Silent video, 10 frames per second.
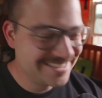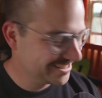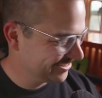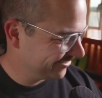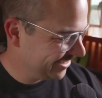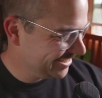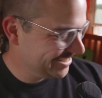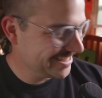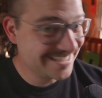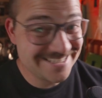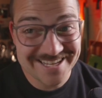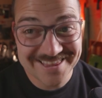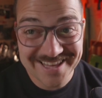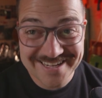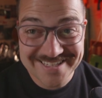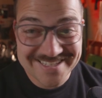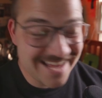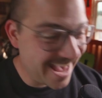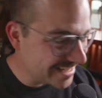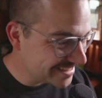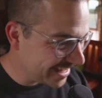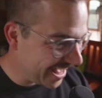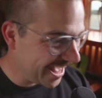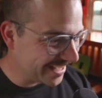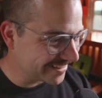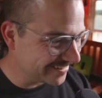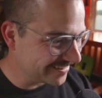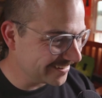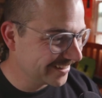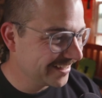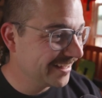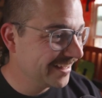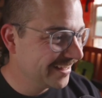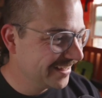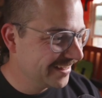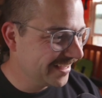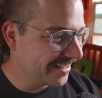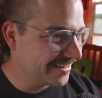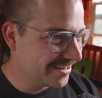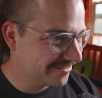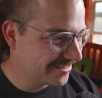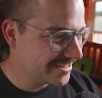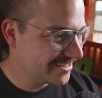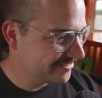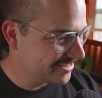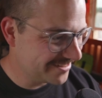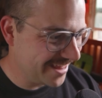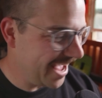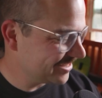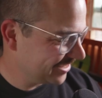switches to the desk angle. And then we do that